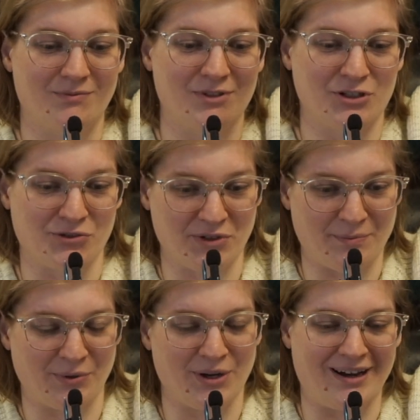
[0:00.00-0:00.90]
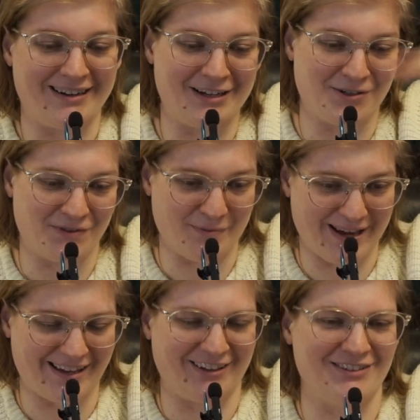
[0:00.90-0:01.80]
strip on each of the
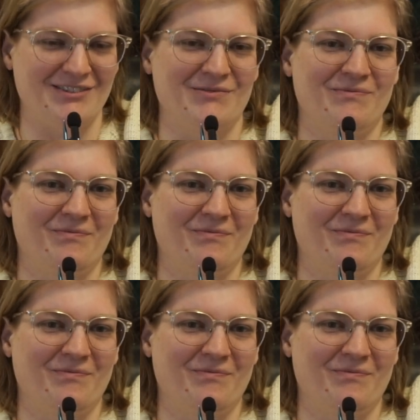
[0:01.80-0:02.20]
panels.